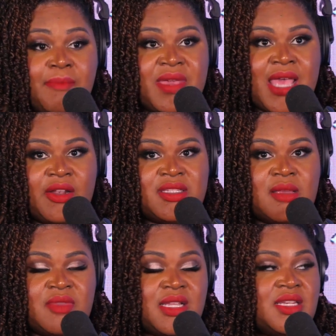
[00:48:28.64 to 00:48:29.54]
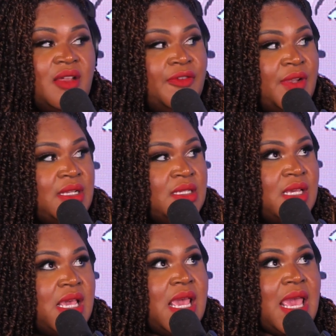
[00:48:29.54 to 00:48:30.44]
being held to something different,
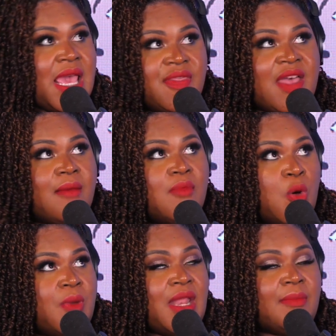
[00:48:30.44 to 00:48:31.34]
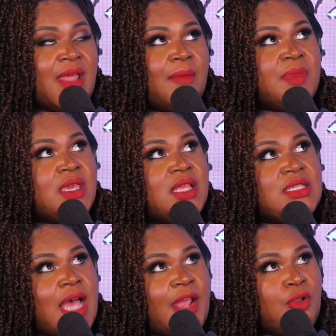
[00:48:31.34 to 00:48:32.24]
in that moment, I'm not being
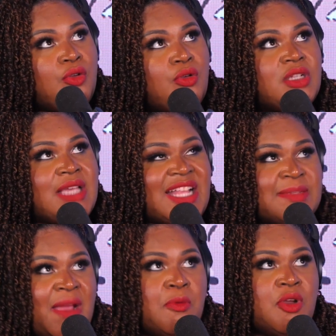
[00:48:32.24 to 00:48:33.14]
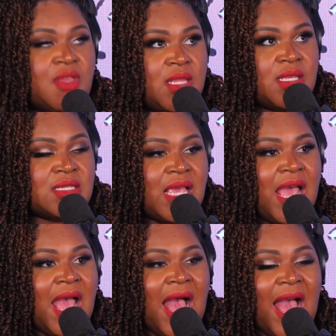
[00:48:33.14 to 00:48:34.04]
entitled or attaching my worthiness.
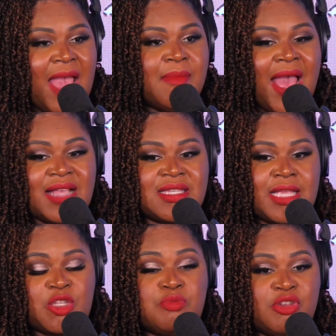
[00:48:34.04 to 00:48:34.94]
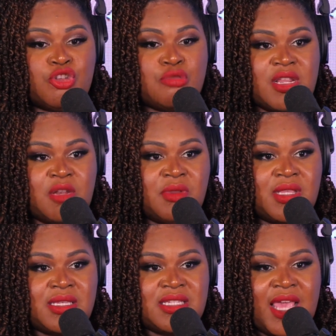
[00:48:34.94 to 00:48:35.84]
I'm asking to be treated with the
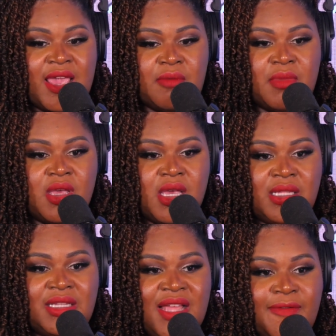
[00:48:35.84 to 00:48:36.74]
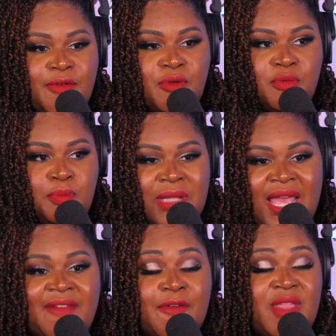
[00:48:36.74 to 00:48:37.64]
same level
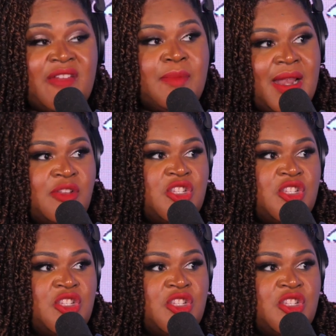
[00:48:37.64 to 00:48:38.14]
playing field that everybody else is